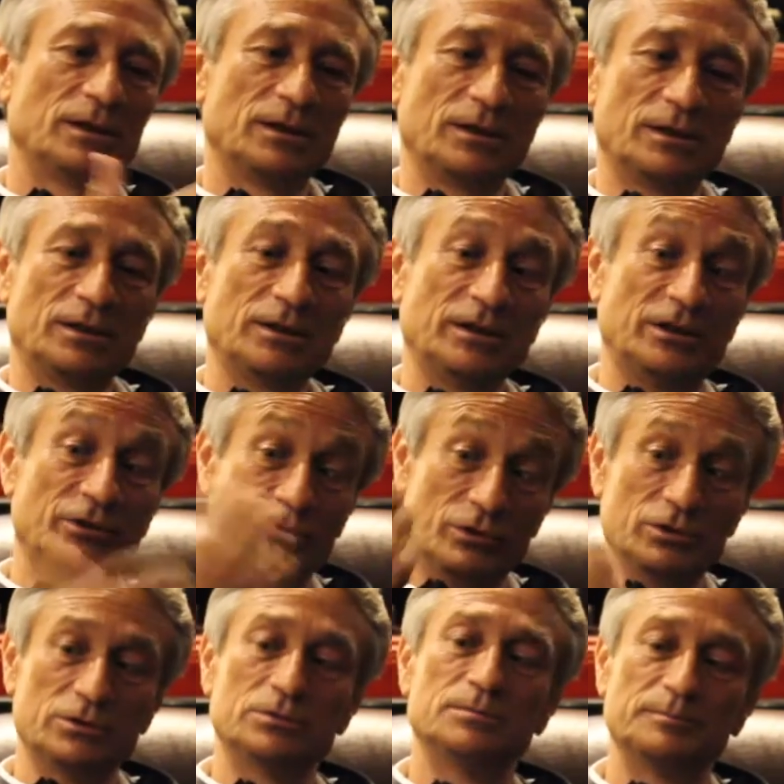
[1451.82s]
uh,
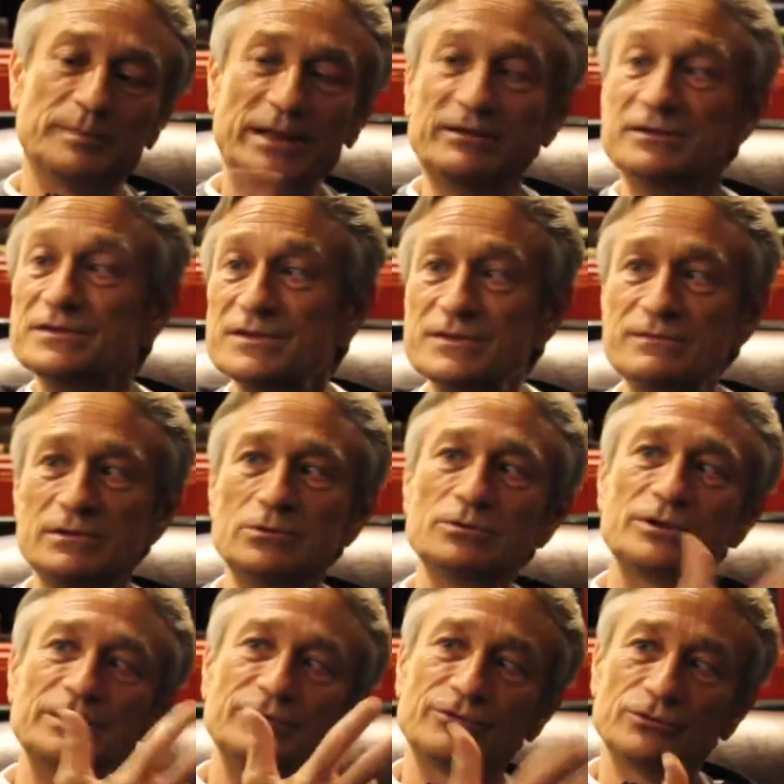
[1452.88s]
individual patterns. We
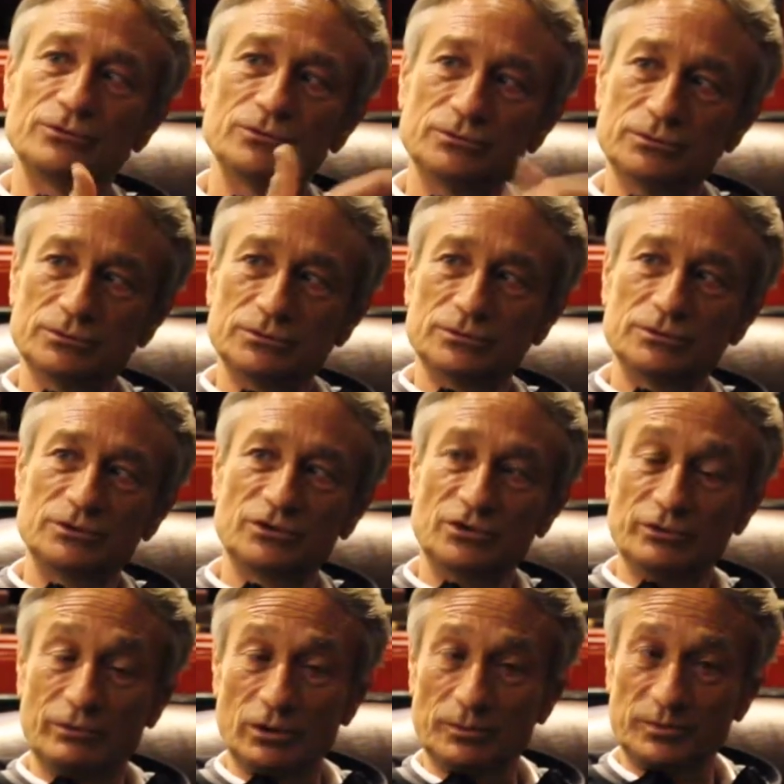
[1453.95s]
look into uh, to
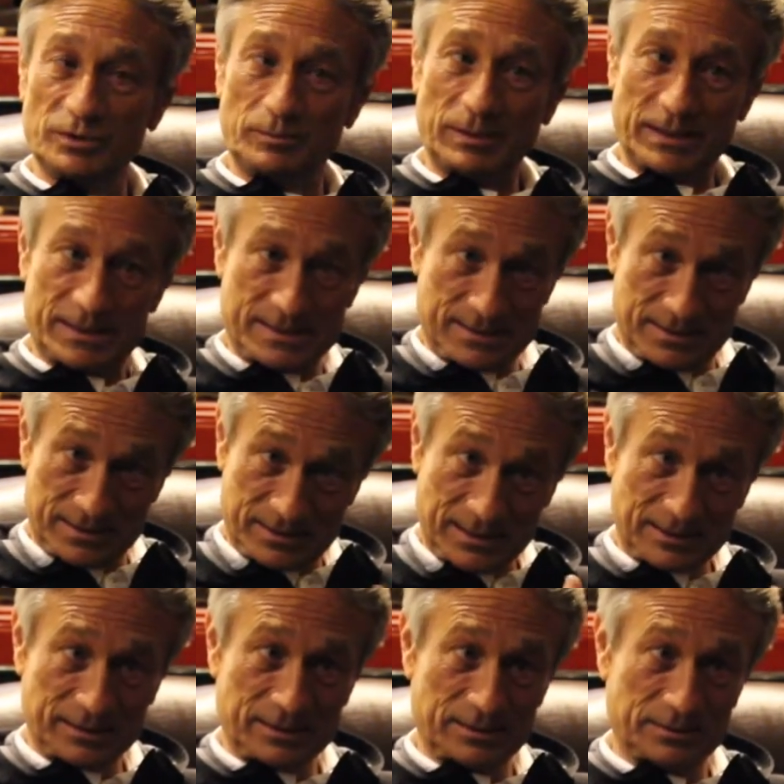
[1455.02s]
develop the players in a
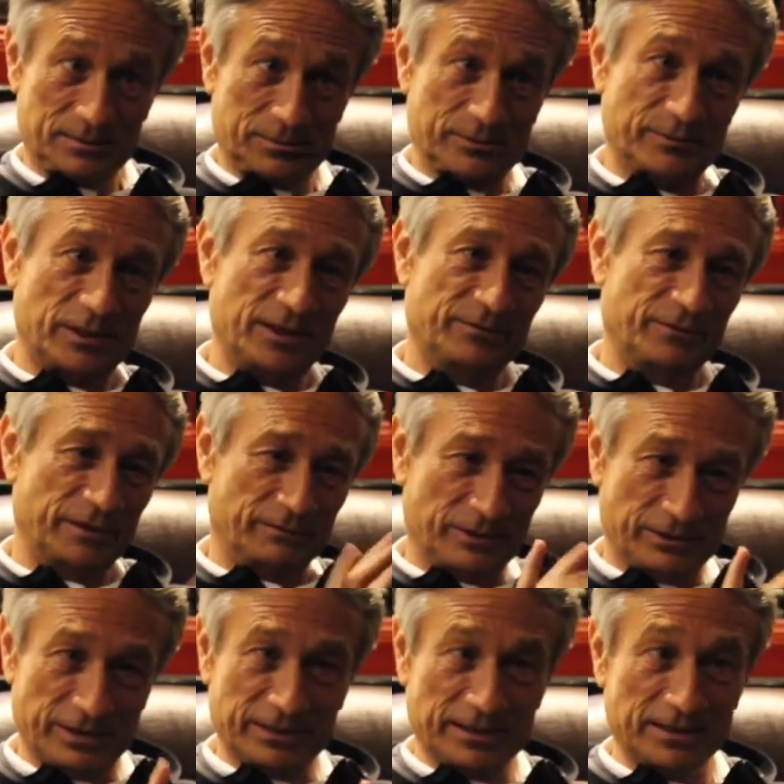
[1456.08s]
tactical part. We have a
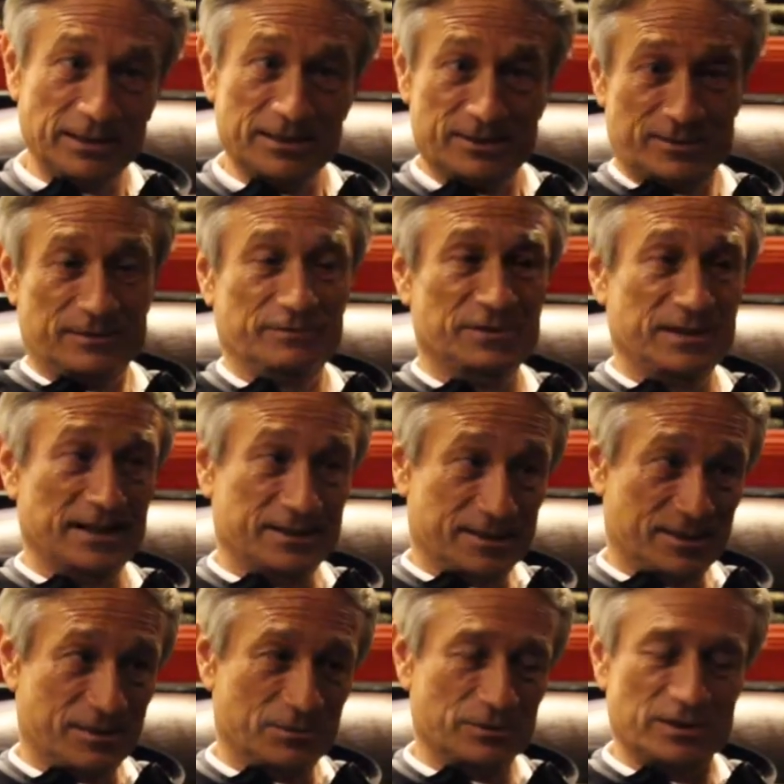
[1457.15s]
great analyst with us.
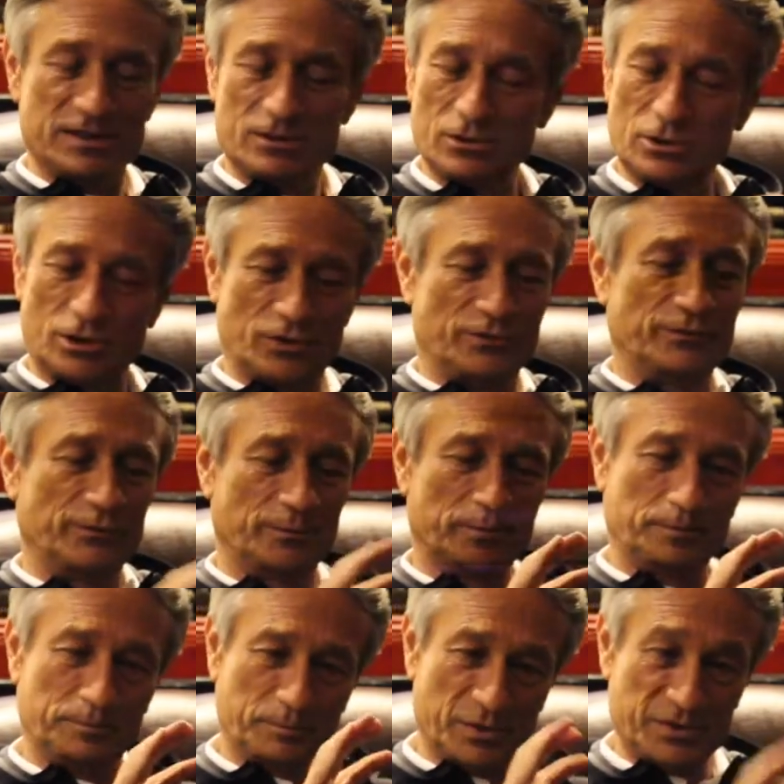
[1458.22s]
So there's a lot of
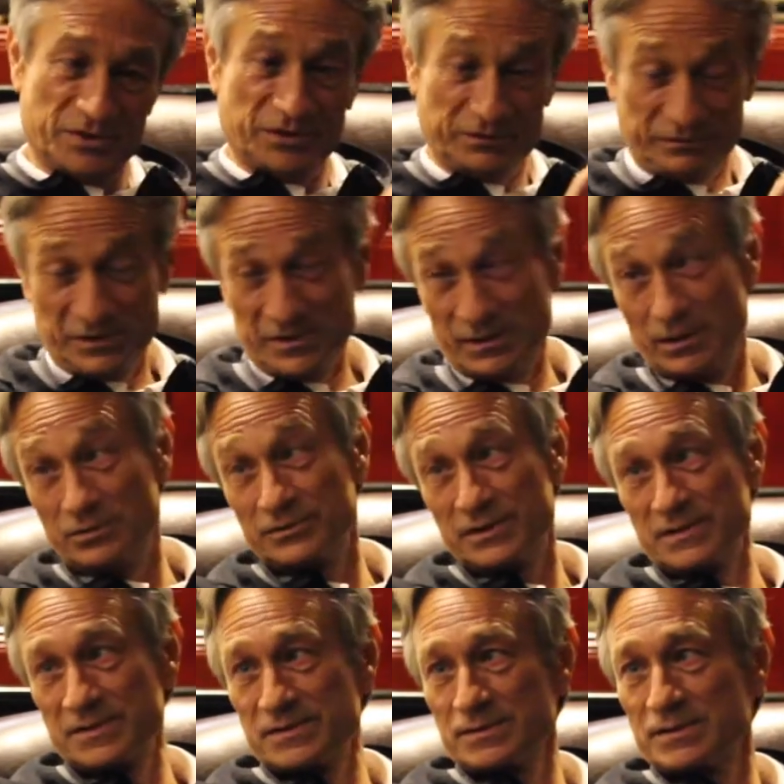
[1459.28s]
positiveness around
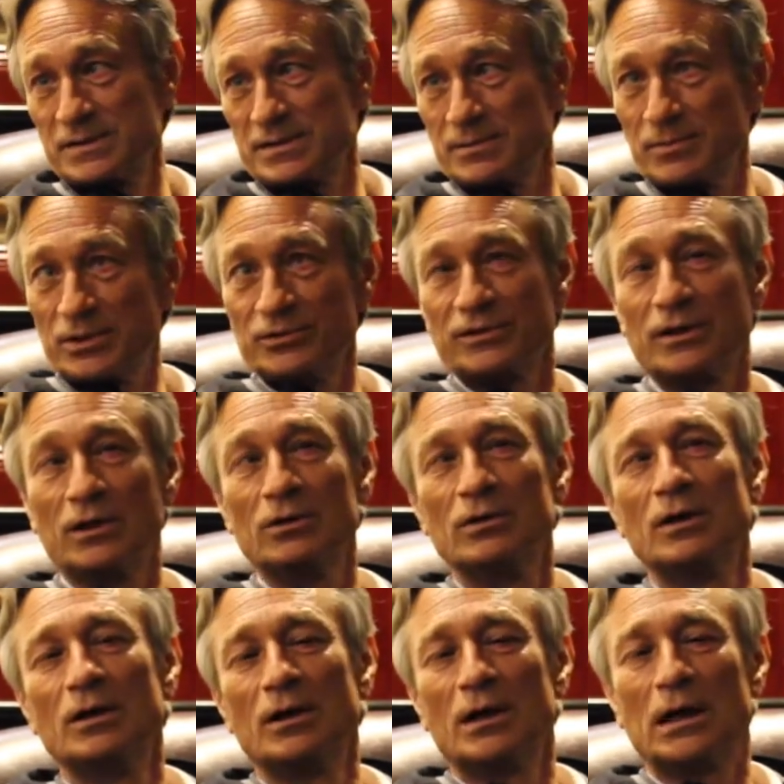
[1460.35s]
us. It's about now
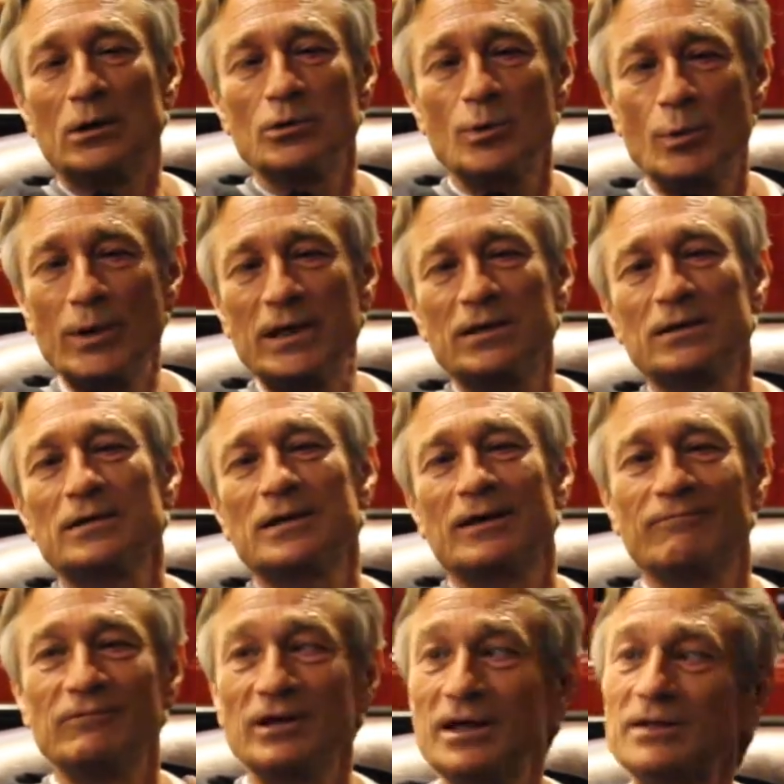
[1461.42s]
how quick
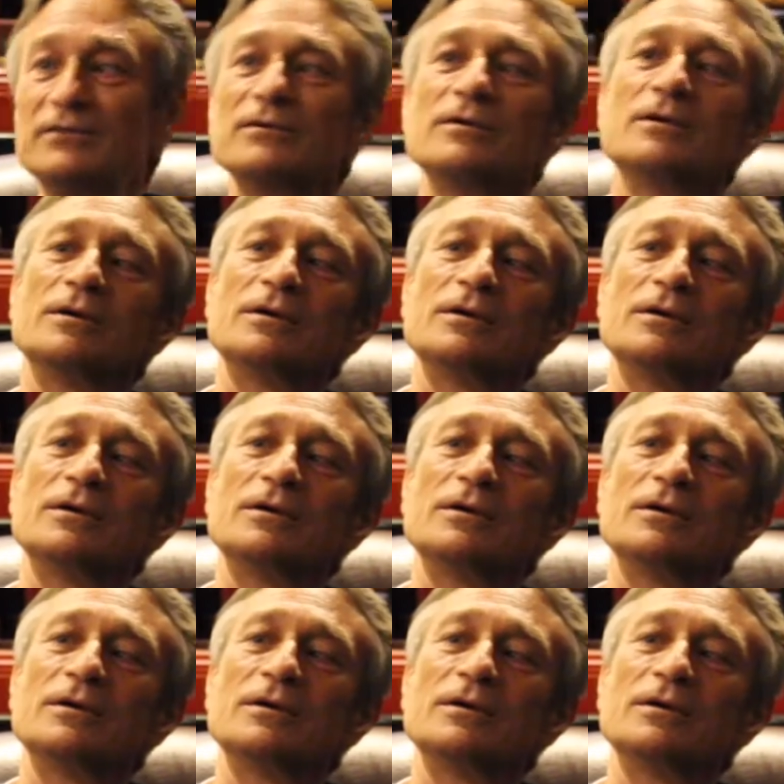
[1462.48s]
can we get